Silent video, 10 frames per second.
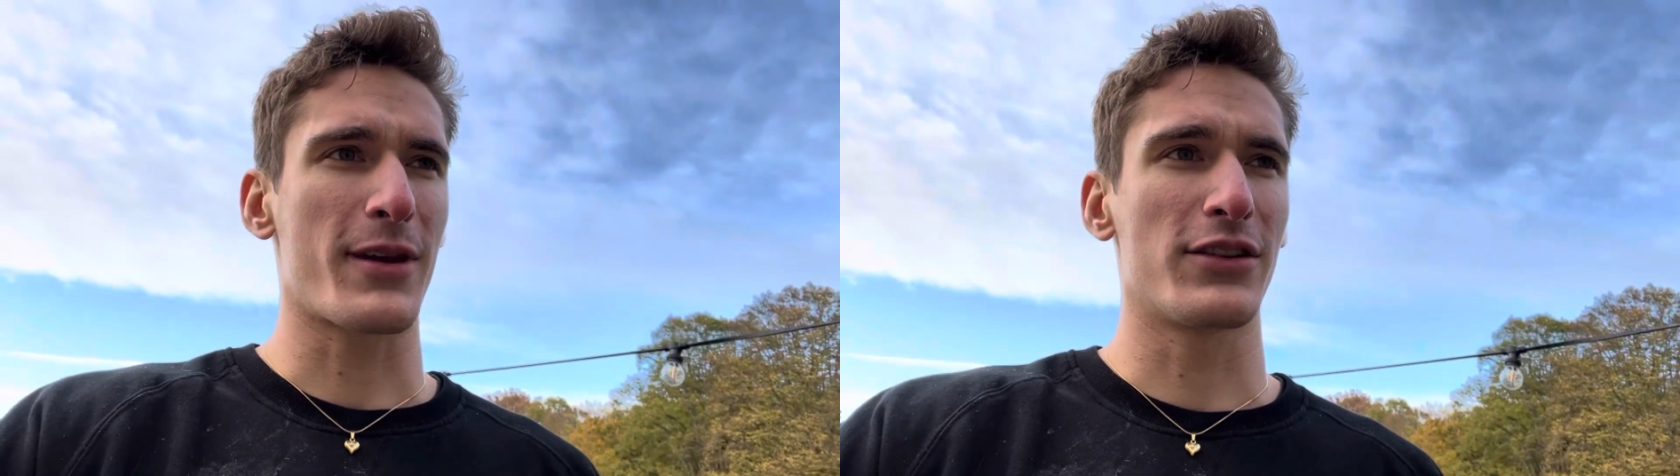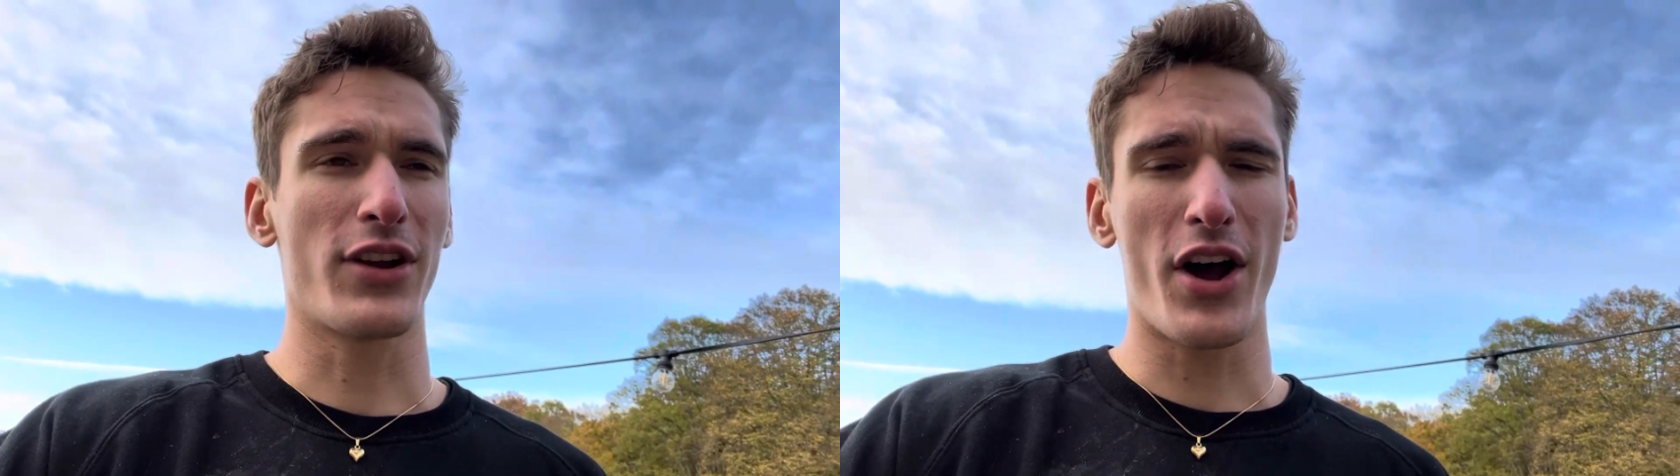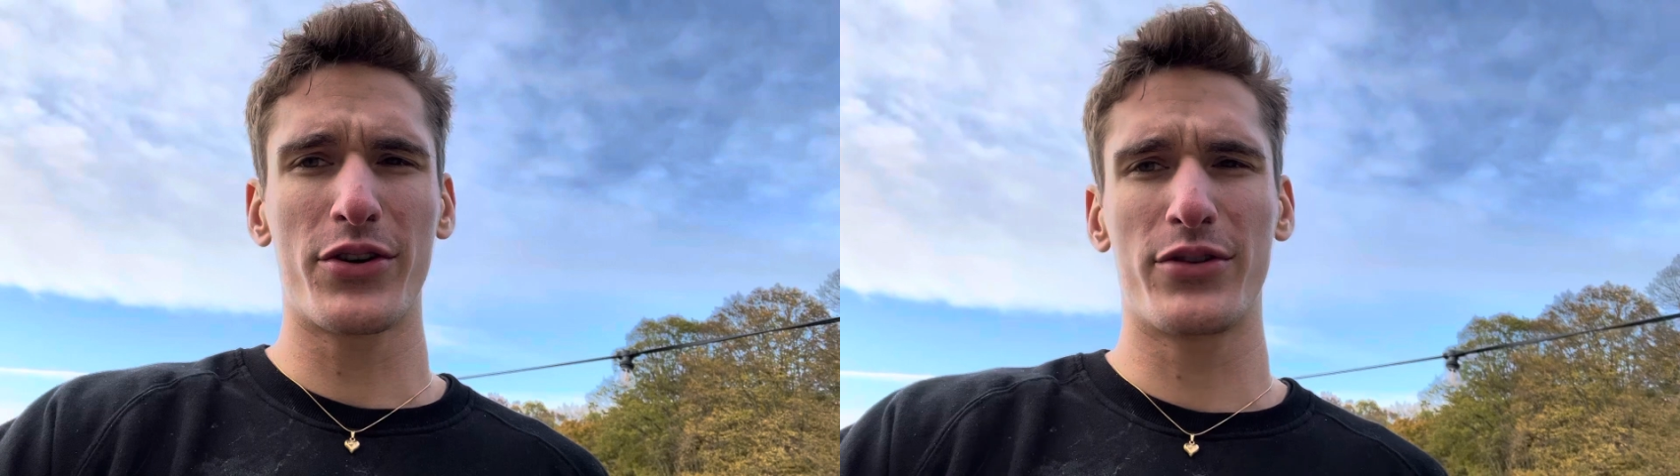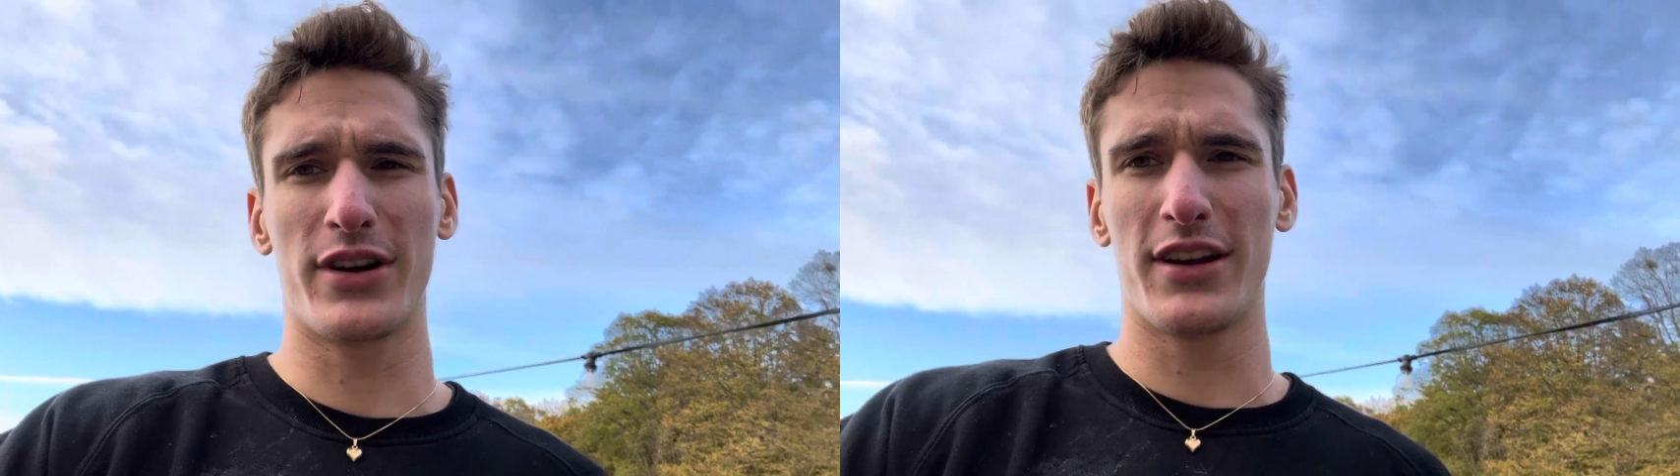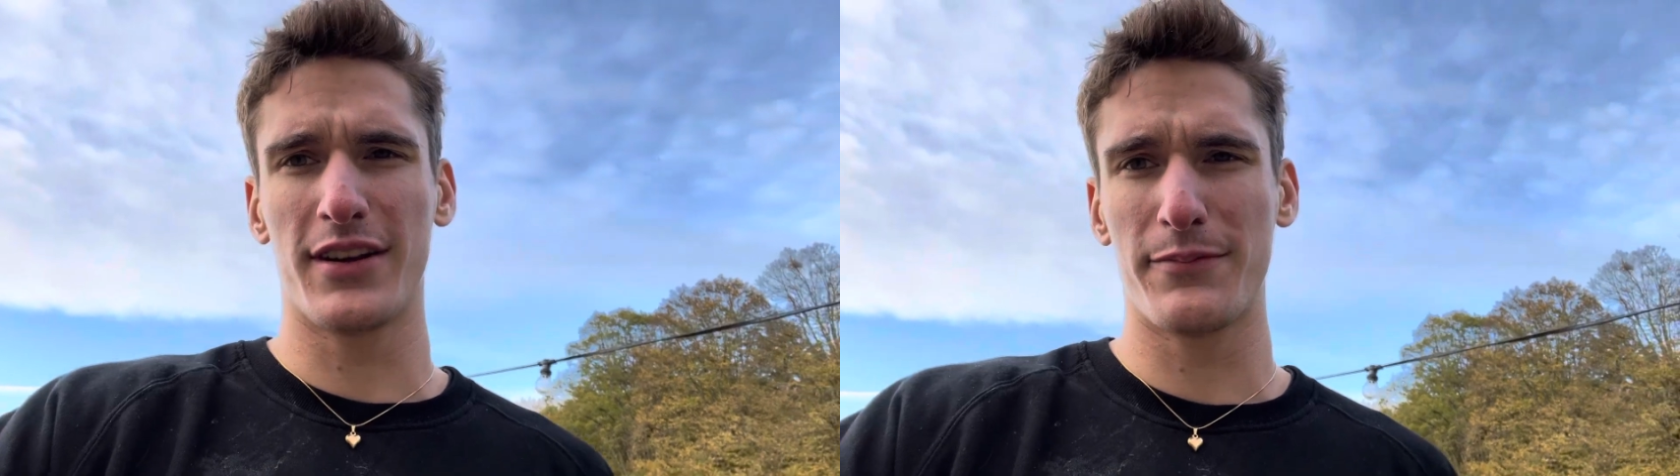
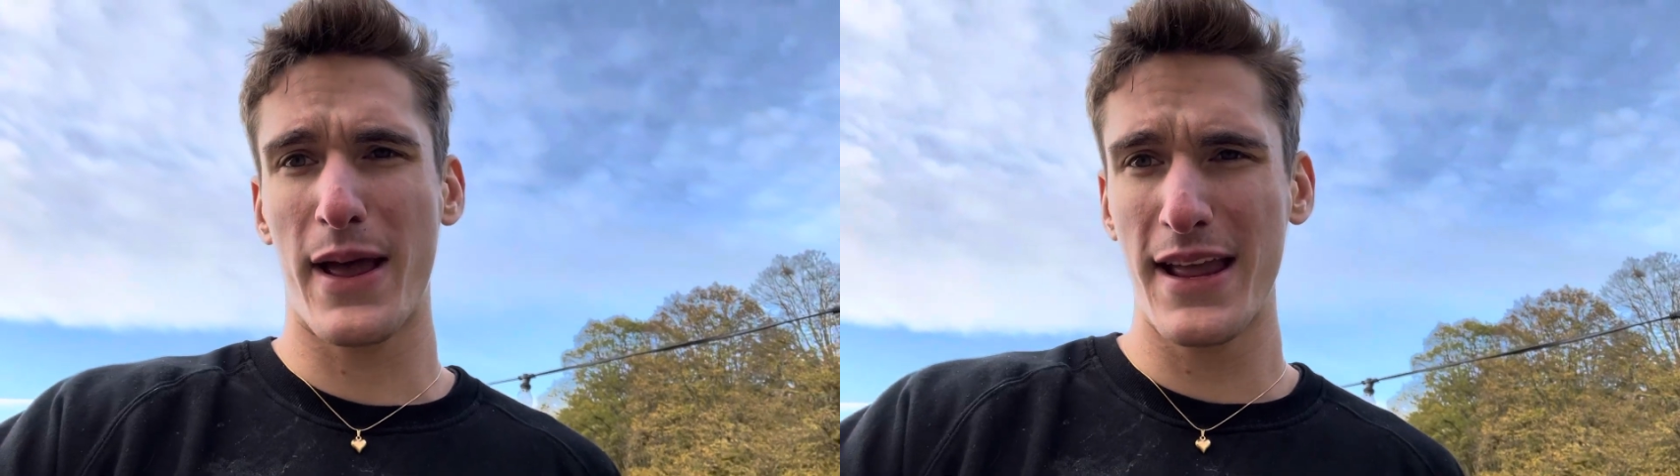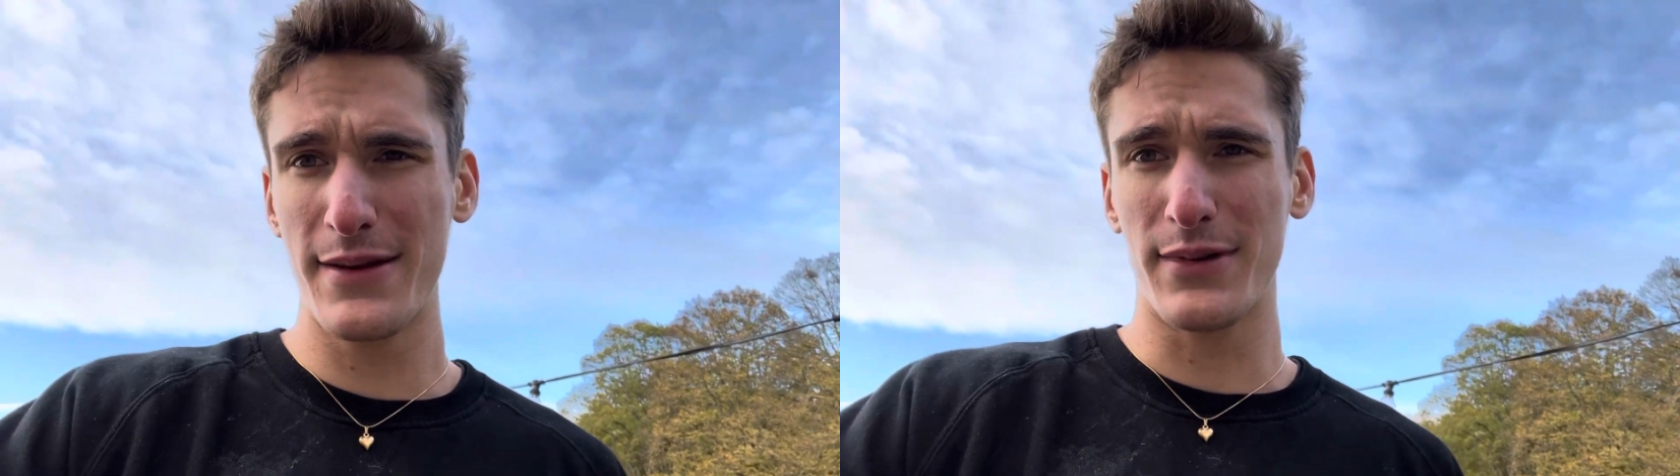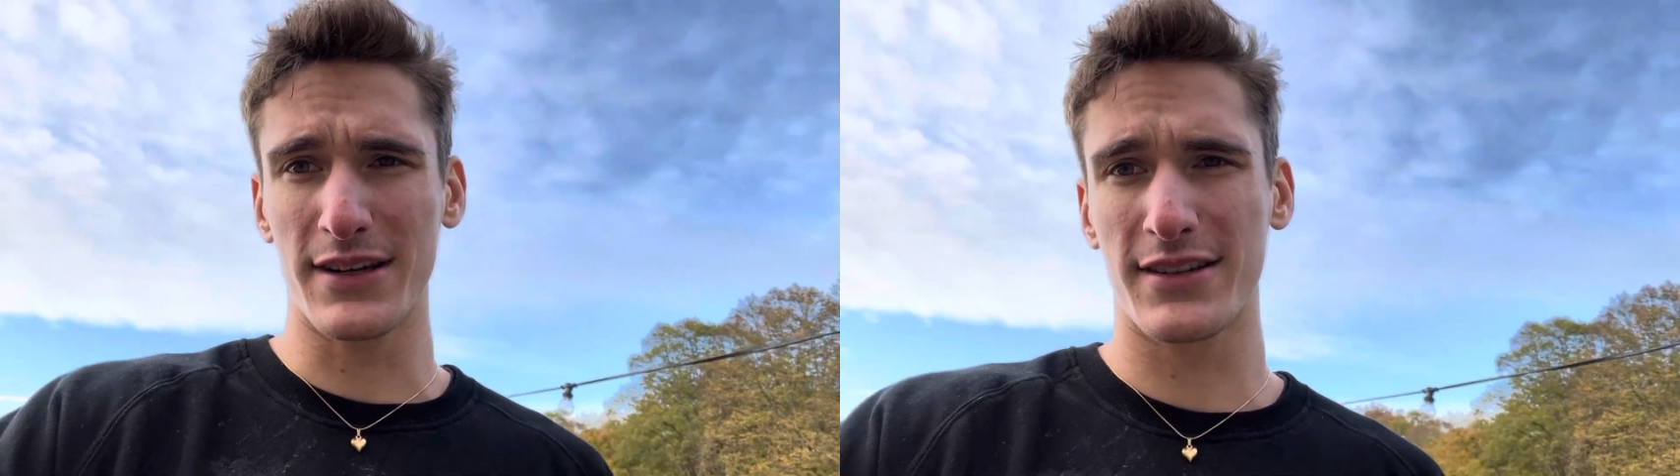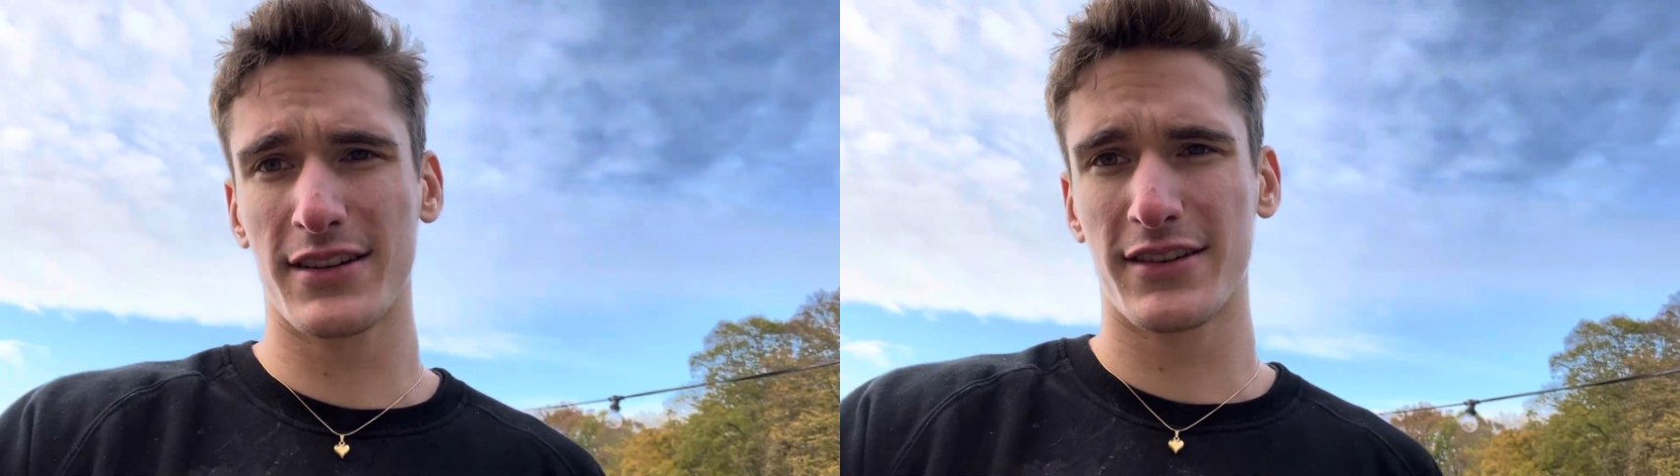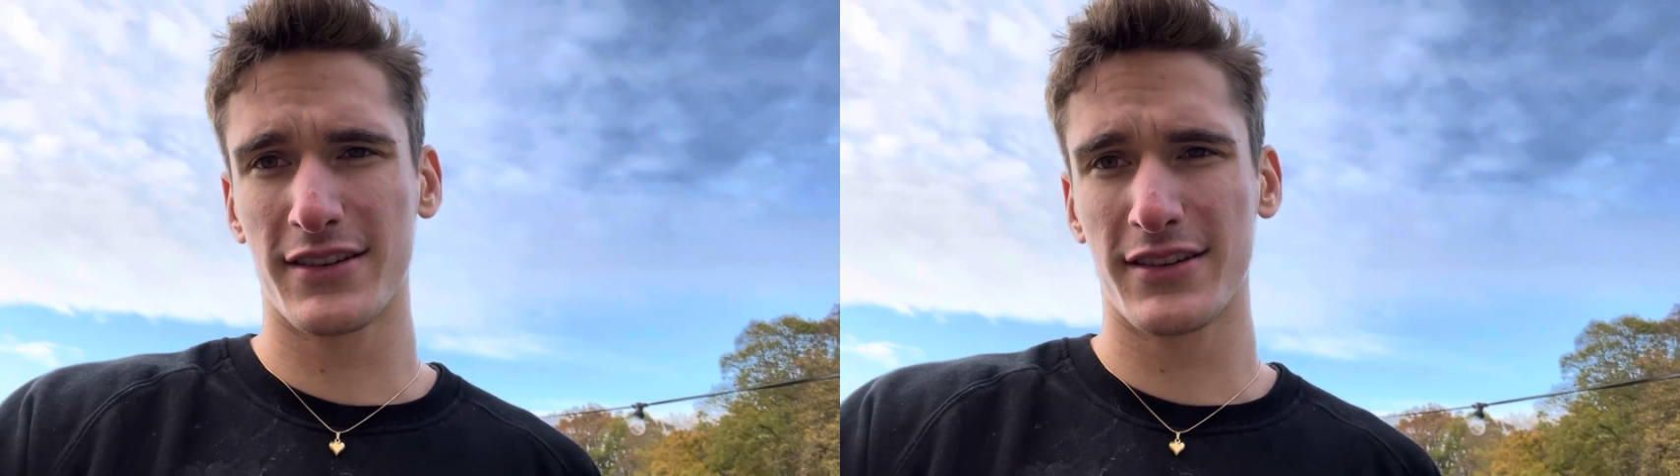lottery payment